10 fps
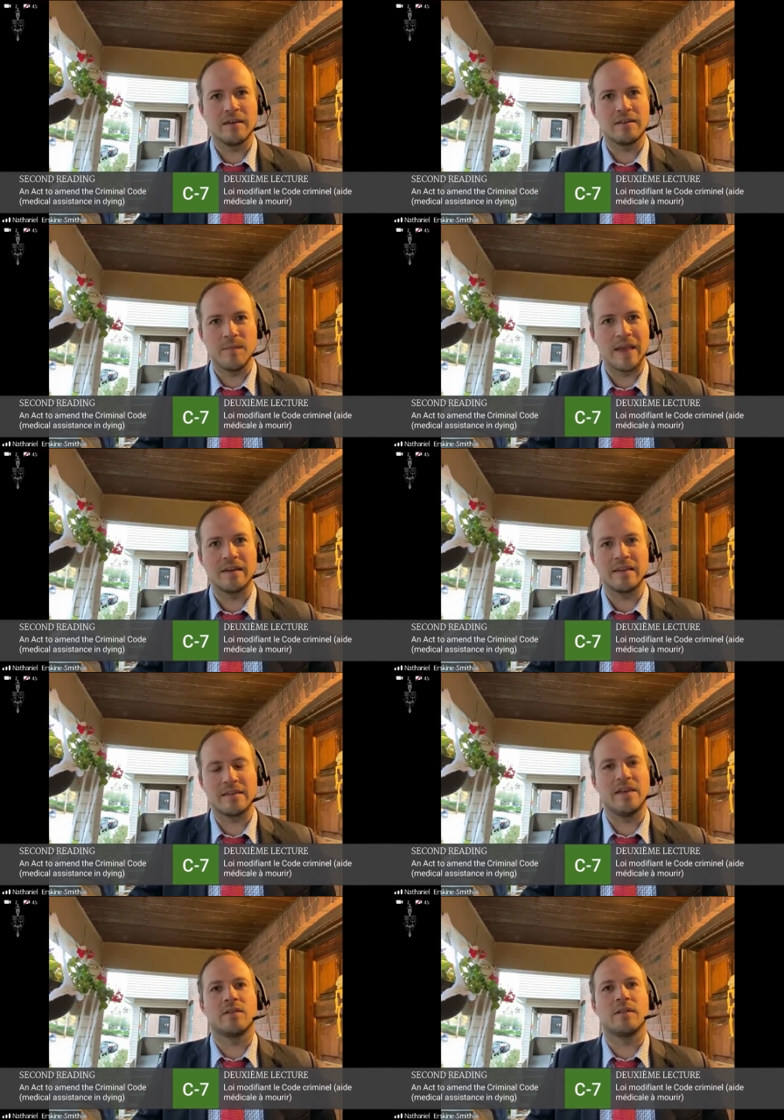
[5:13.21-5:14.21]
to make a
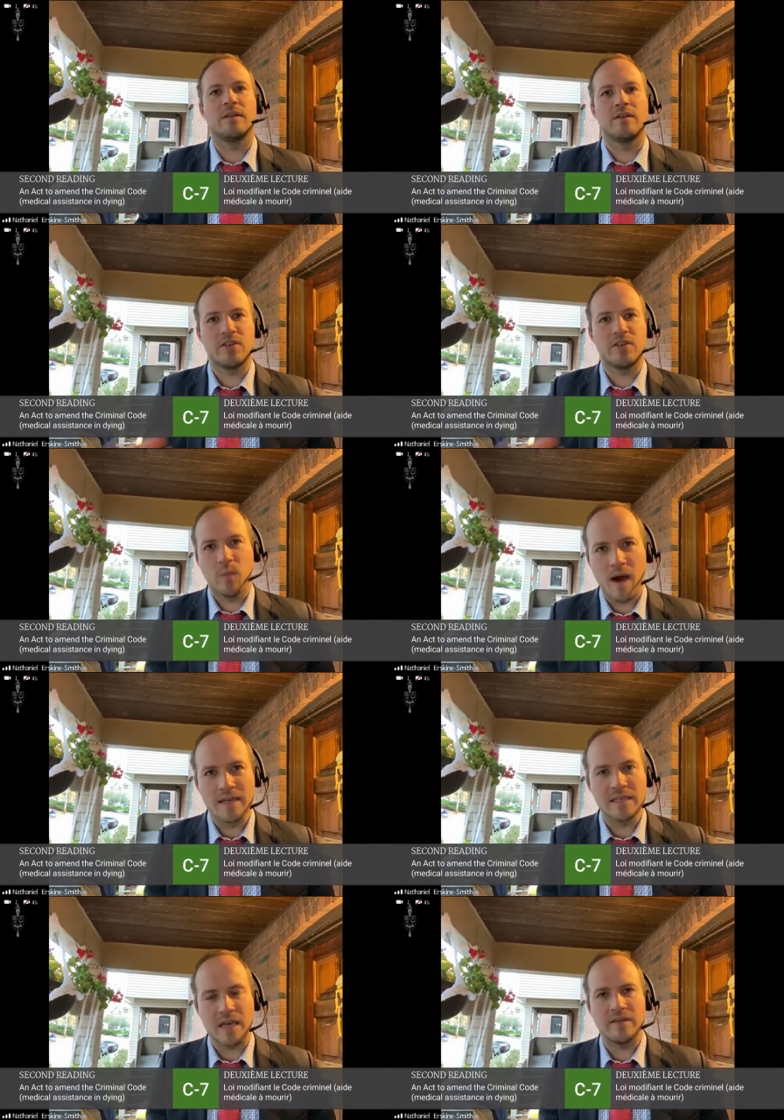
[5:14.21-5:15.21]
decision. She
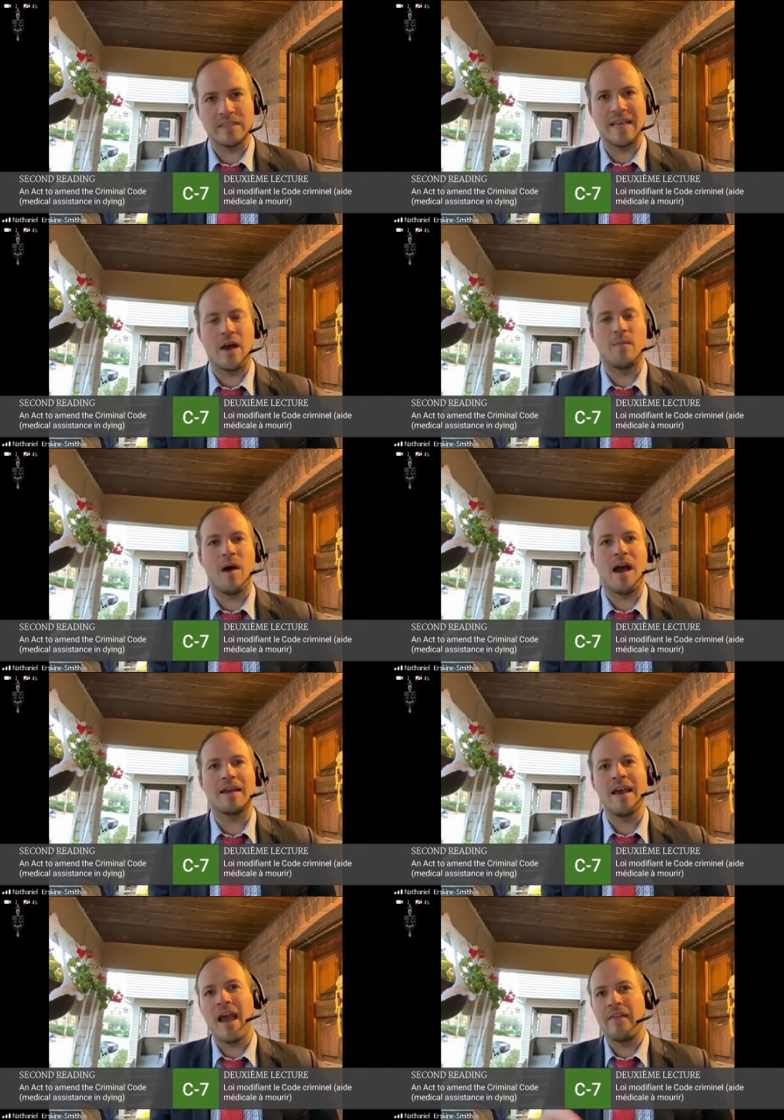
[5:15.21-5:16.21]
was of a sound mind.